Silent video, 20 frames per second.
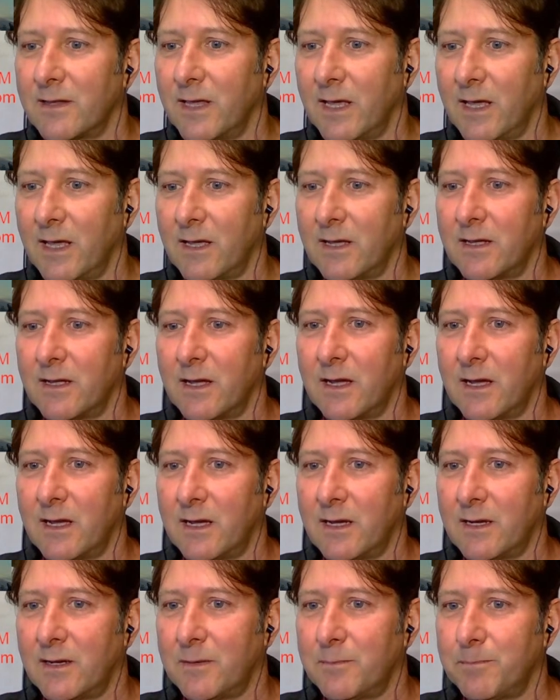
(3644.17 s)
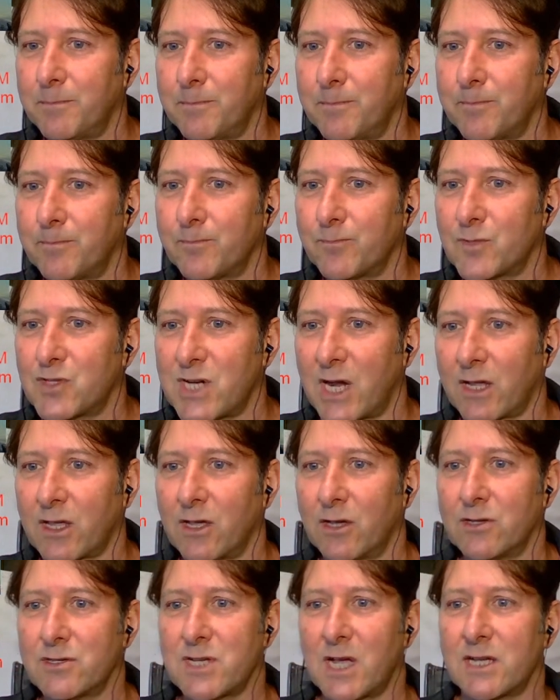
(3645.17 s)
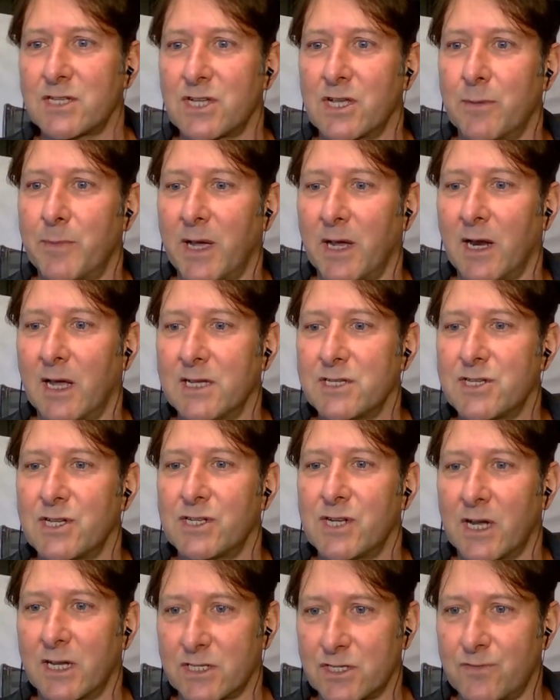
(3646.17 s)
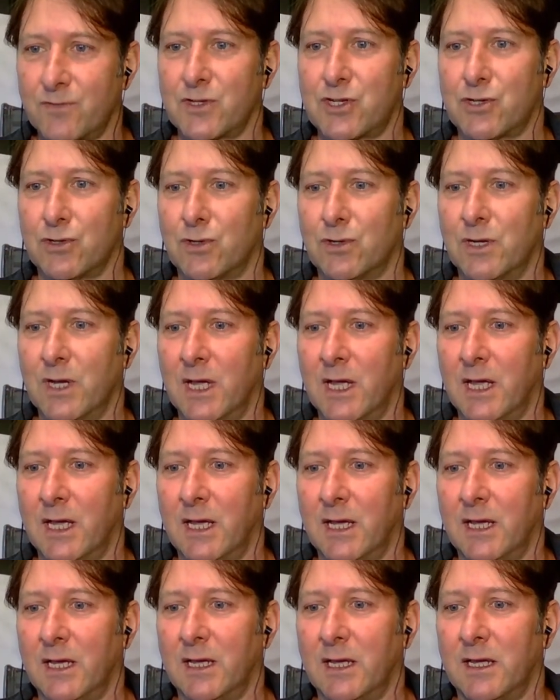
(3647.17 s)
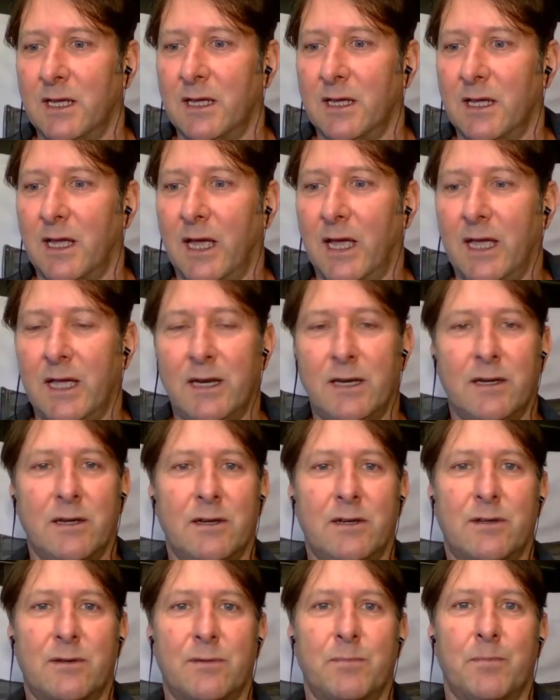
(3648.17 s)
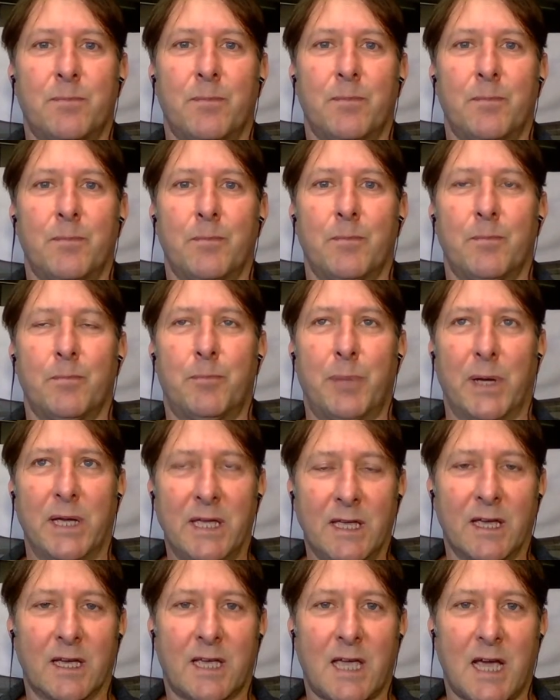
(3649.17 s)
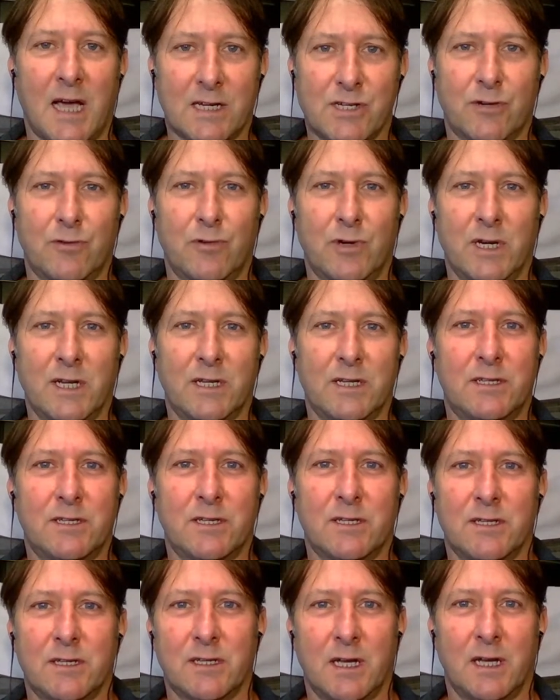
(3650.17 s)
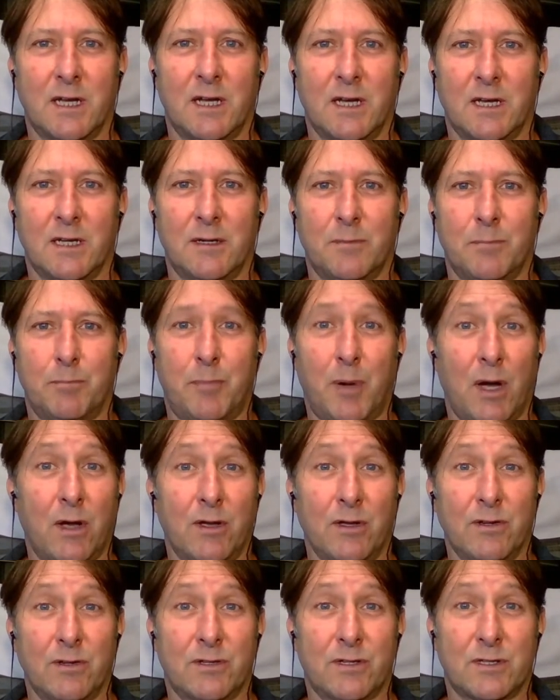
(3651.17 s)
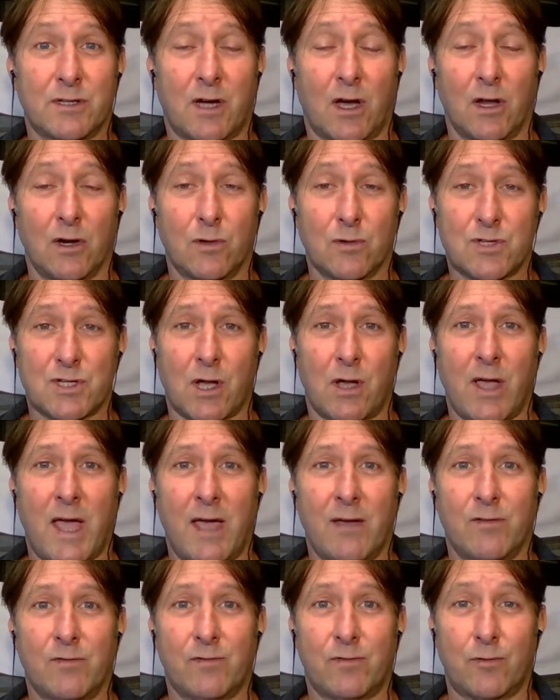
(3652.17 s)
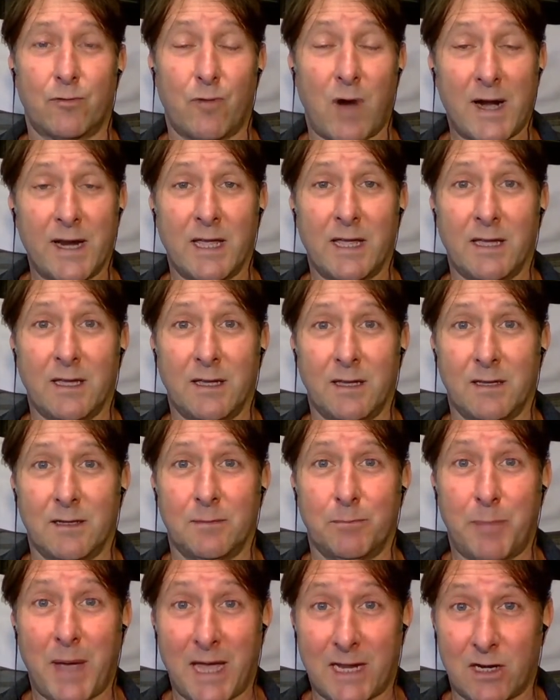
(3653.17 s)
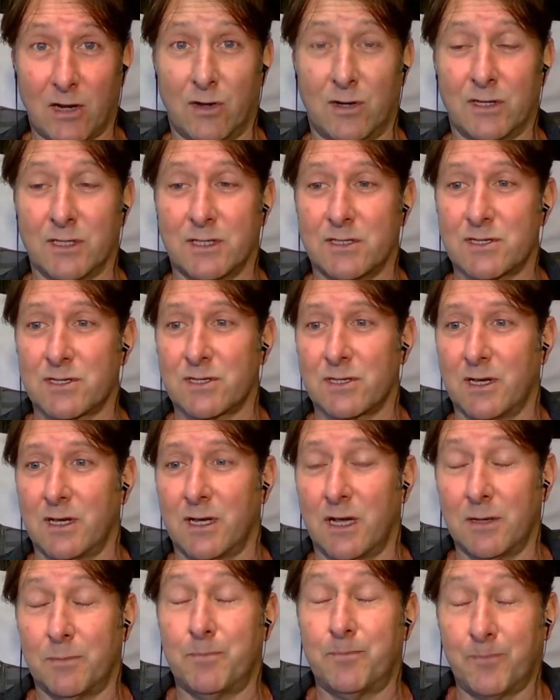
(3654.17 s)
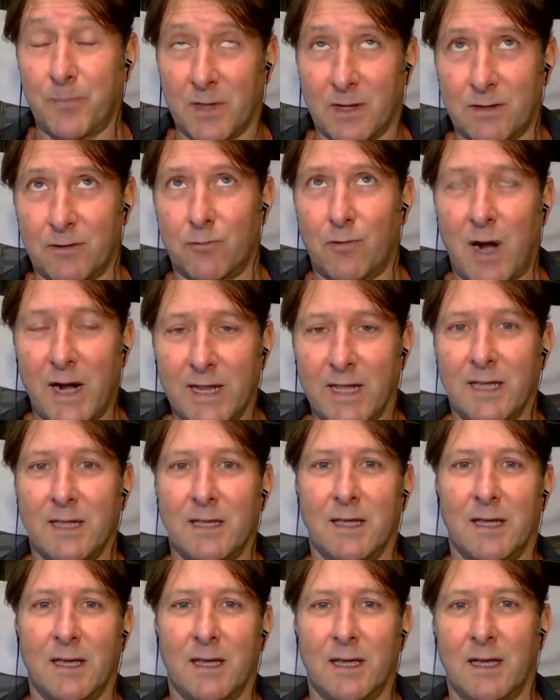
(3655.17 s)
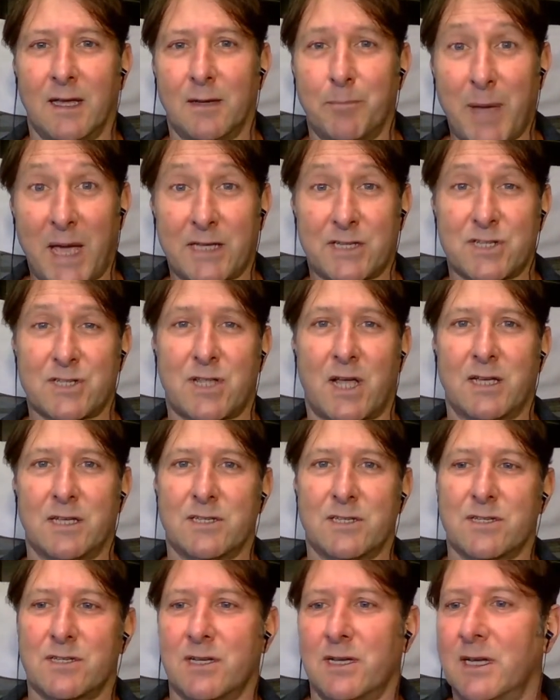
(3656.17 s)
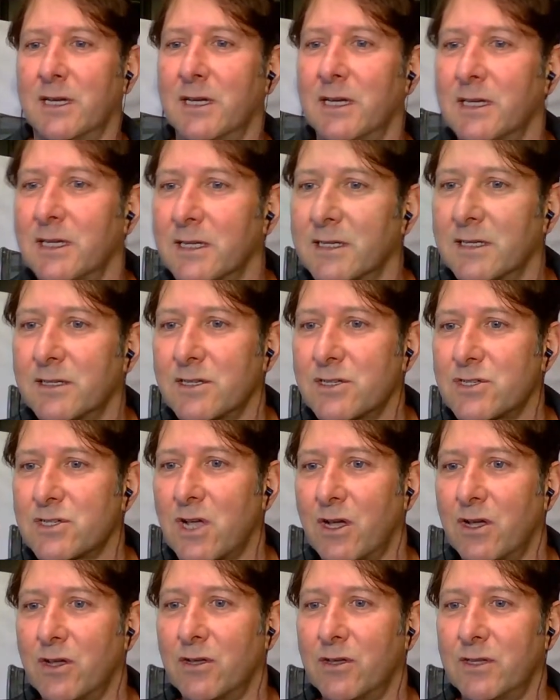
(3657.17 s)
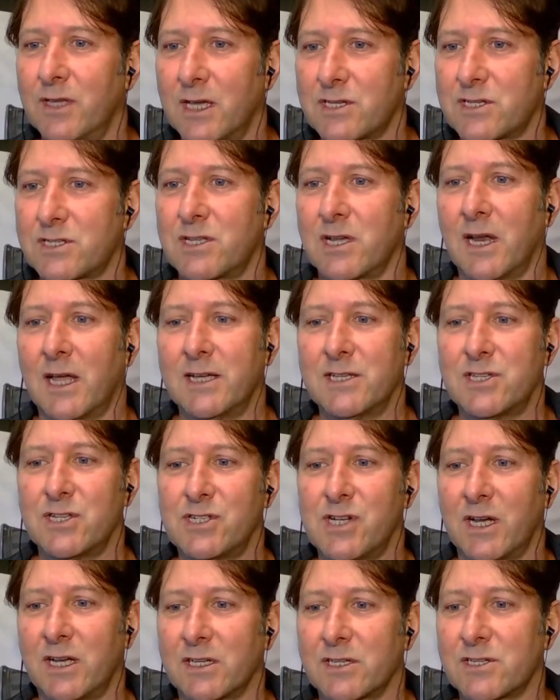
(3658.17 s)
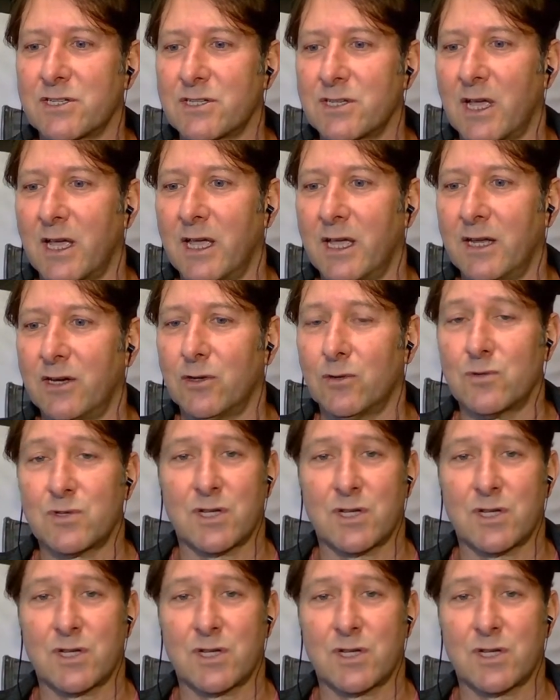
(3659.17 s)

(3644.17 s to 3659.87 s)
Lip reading: Yeah, Jacko's asking about lazy jacks for sure. And being a cutter rigged boat, I'll also have running backlines, running backstays. So yes to lazy jacks and